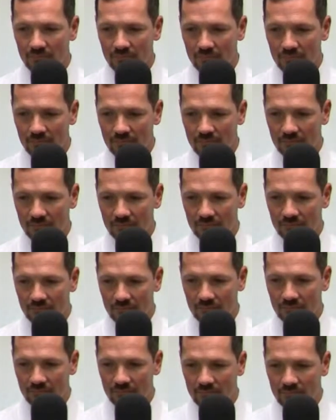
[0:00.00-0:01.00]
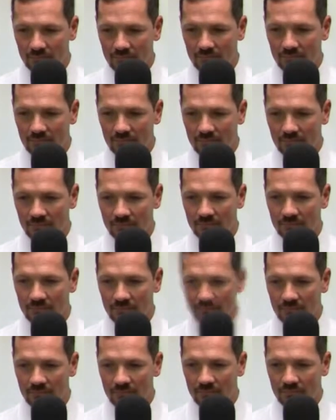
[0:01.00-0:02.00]

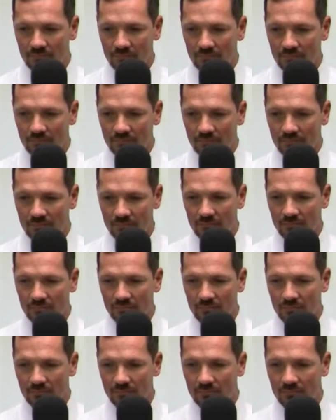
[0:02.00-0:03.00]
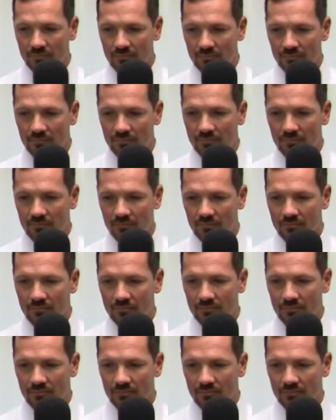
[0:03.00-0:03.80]
This person isn't speaking.